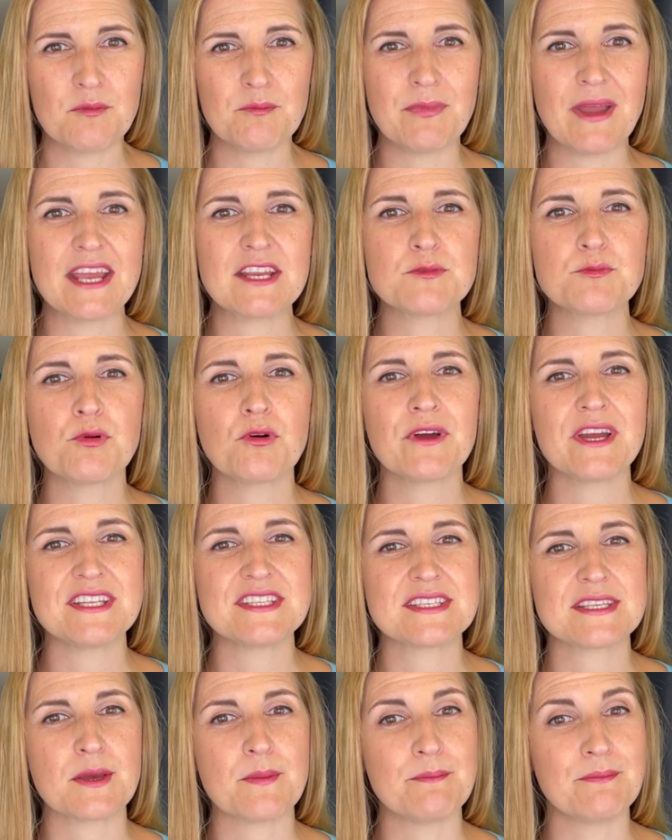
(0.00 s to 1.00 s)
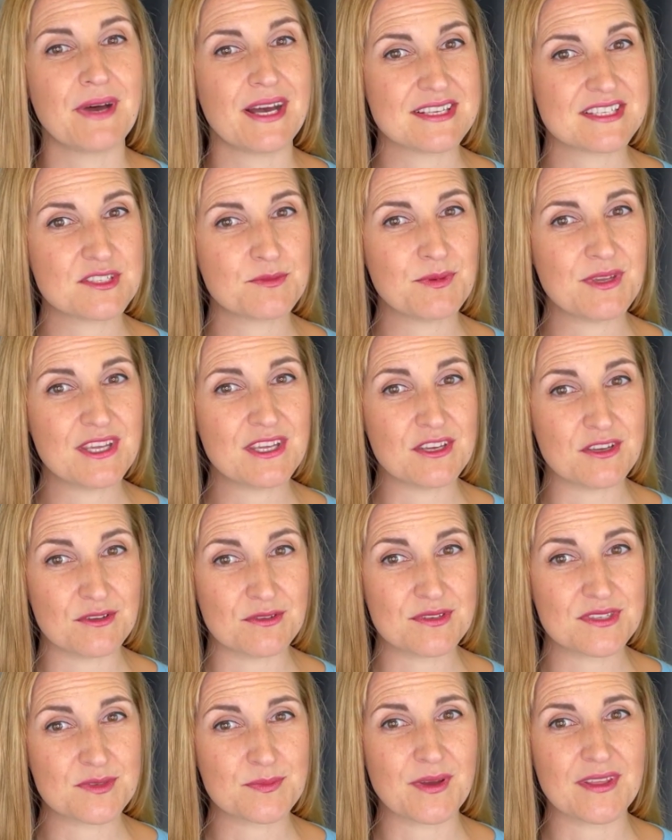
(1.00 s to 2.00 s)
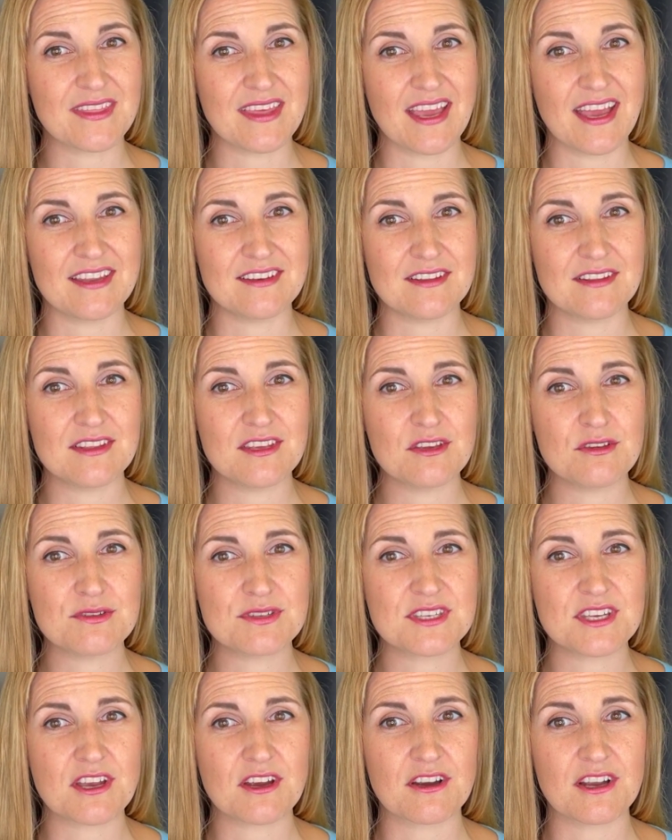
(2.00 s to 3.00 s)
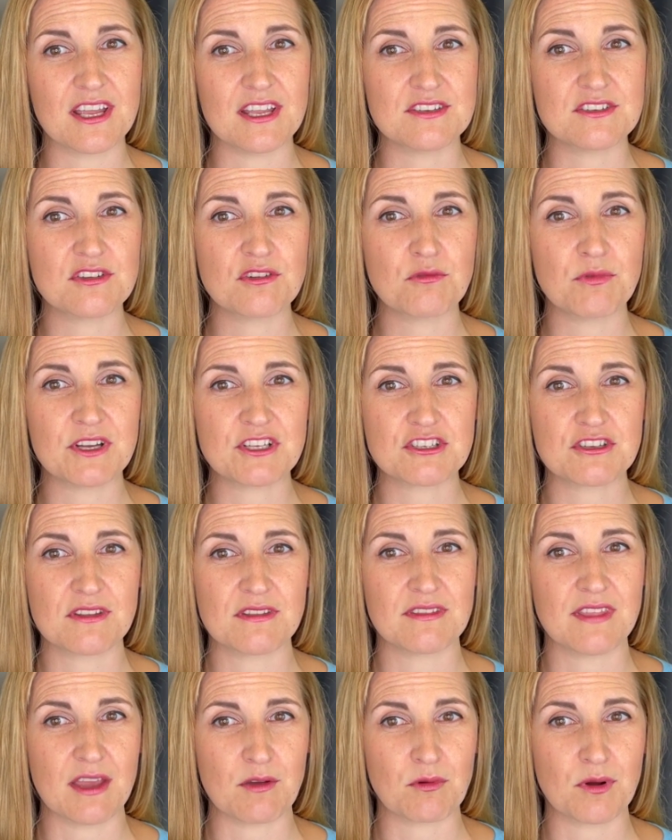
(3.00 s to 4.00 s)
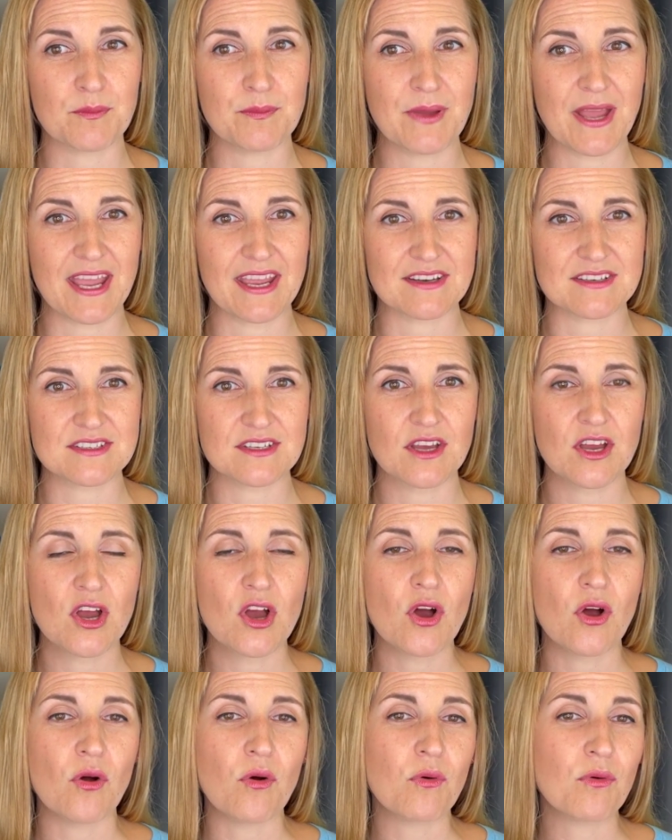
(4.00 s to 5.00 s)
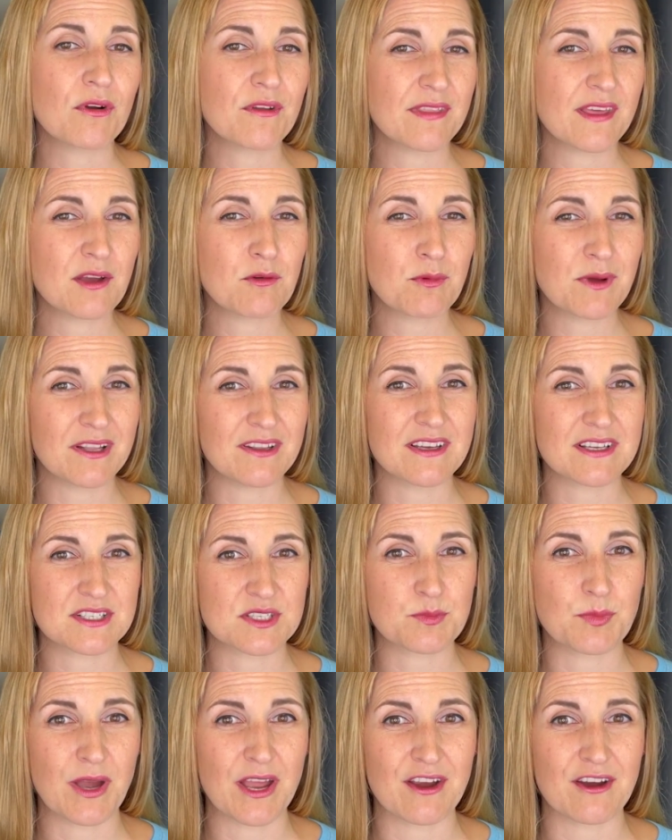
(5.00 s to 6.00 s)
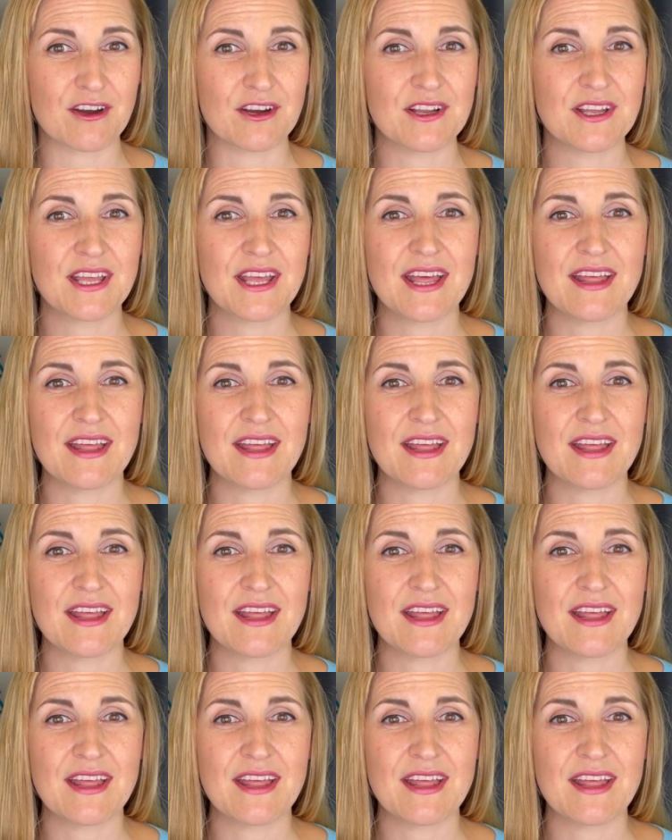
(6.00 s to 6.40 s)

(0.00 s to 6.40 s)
Banked points must be used by the end of the use year into which they were banked, or they will expire.